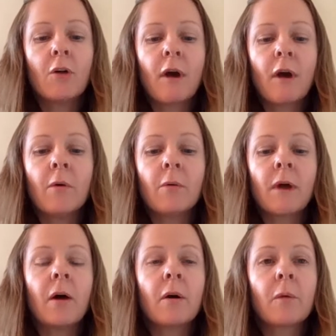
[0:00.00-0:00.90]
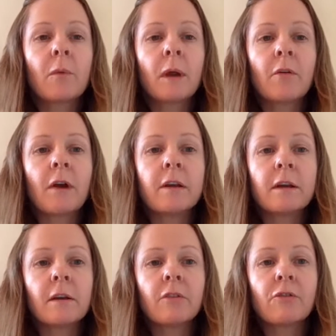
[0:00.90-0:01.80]
around how can we
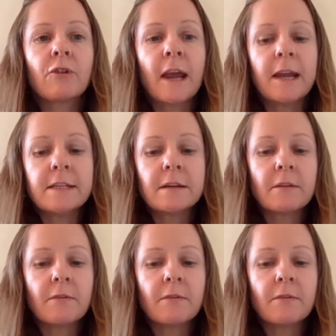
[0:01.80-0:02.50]
create an